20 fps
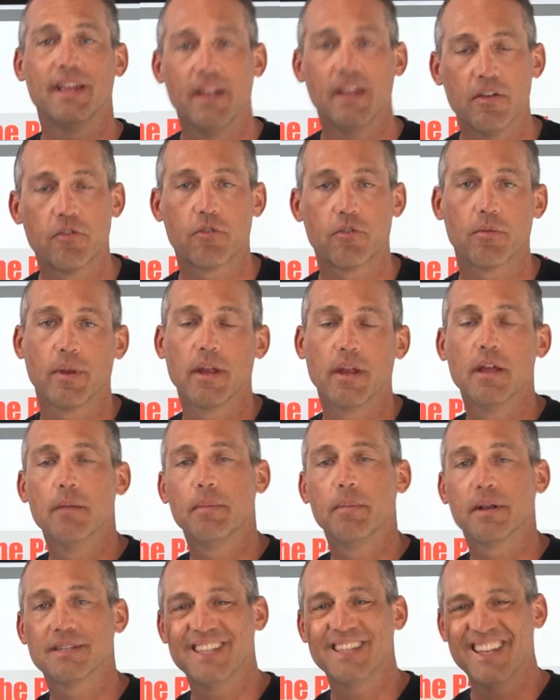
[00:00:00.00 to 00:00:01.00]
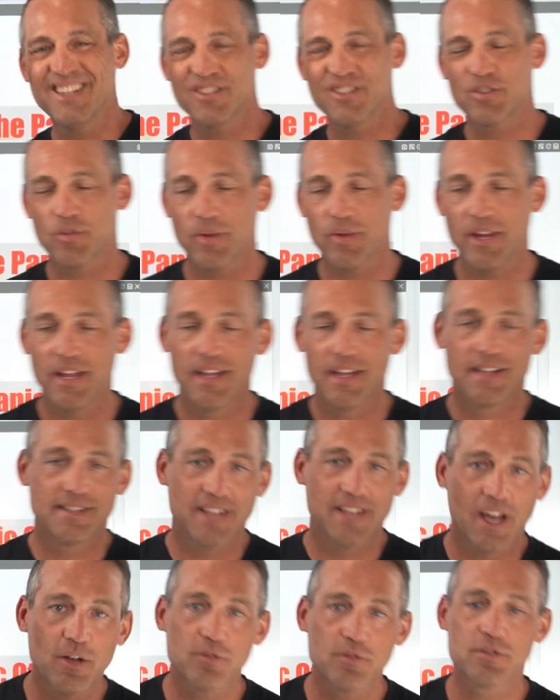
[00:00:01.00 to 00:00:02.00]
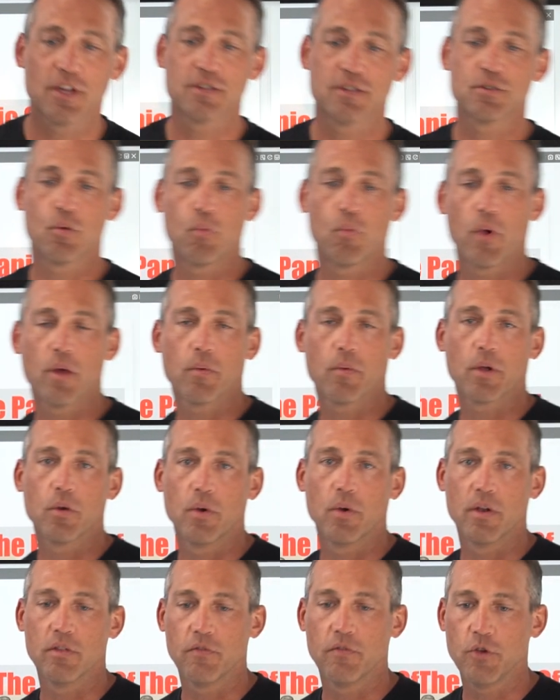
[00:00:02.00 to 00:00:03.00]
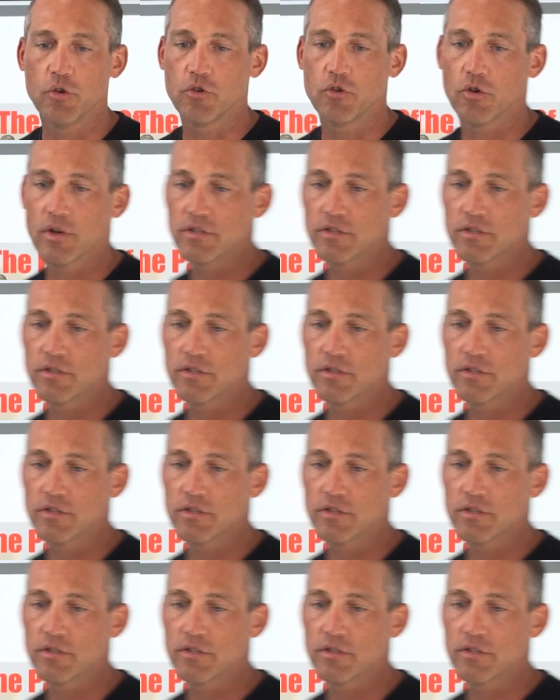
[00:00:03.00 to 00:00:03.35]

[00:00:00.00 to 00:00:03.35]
history because history tells us where we're going in the future.